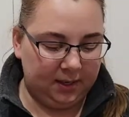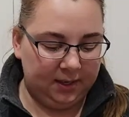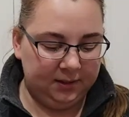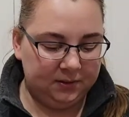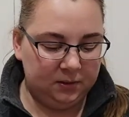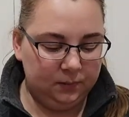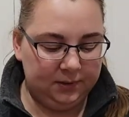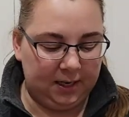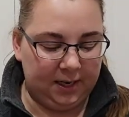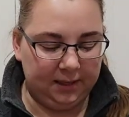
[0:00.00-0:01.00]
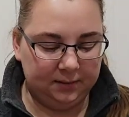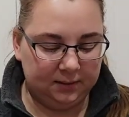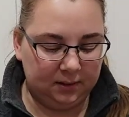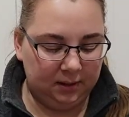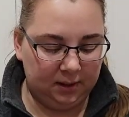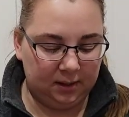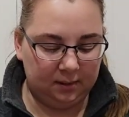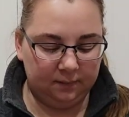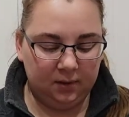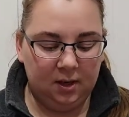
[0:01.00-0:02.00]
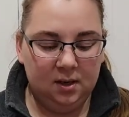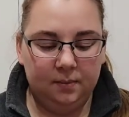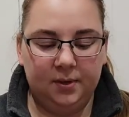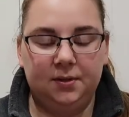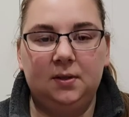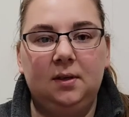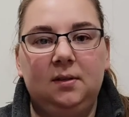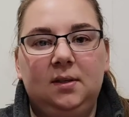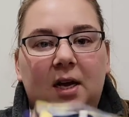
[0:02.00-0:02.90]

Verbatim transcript: got, it's new with tags, um, but it's just this